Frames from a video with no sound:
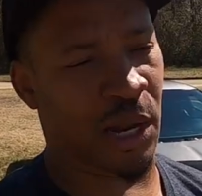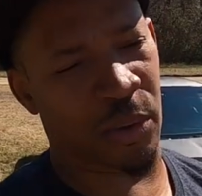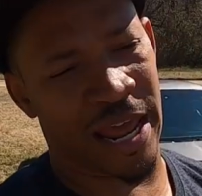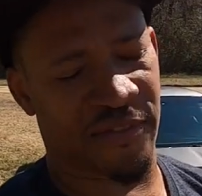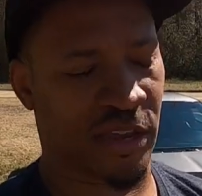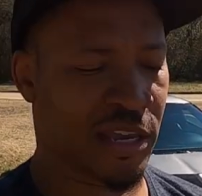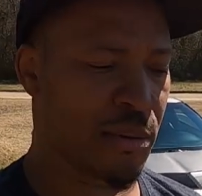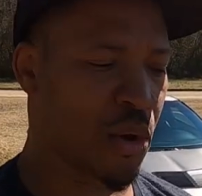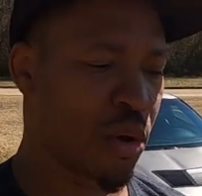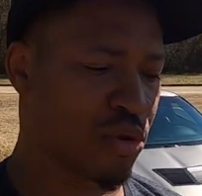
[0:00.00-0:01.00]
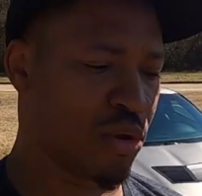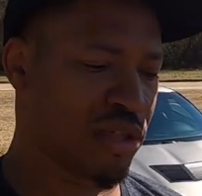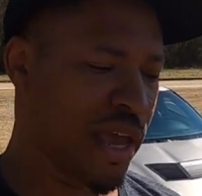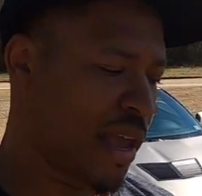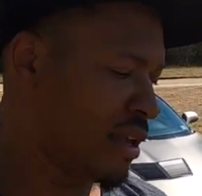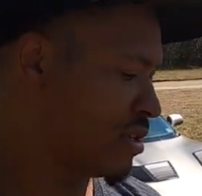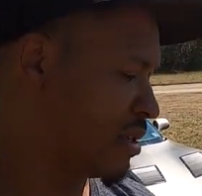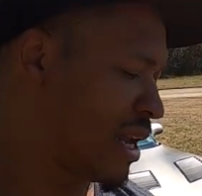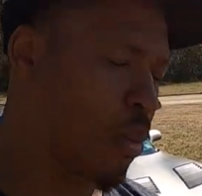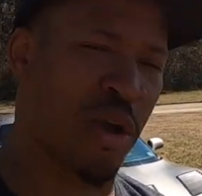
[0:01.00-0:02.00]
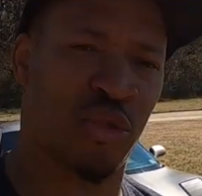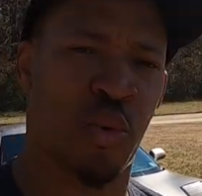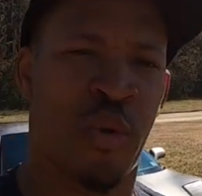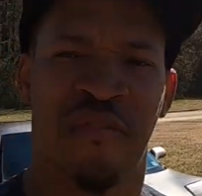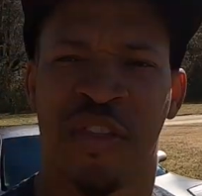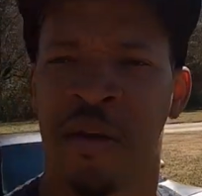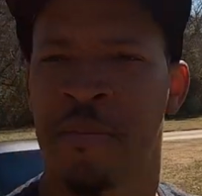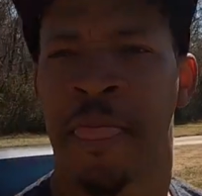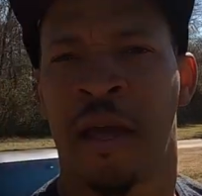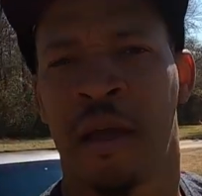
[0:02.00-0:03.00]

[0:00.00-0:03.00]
and I wouldn't have to keep going through the things that I went through with them.